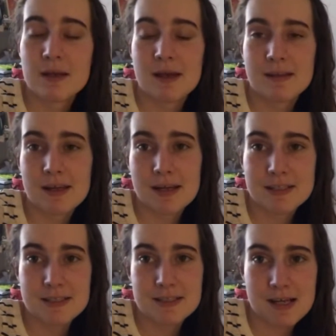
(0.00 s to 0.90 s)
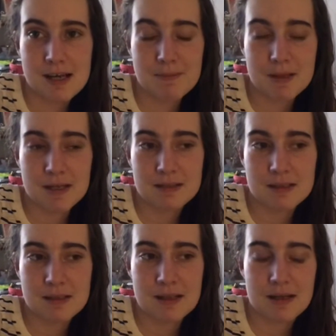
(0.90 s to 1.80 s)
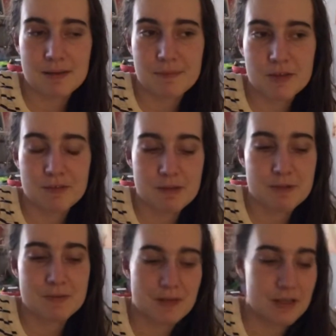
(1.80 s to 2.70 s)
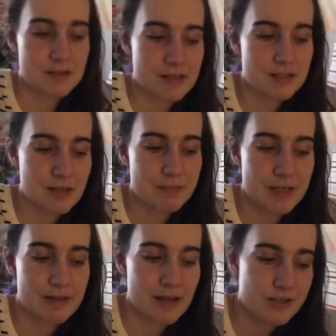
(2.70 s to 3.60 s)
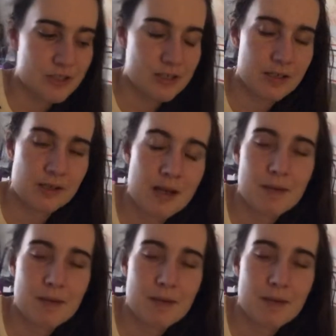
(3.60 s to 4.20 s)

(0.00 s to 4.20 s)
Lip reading: And then I did stop at the little farmer's market that I stopped at last year,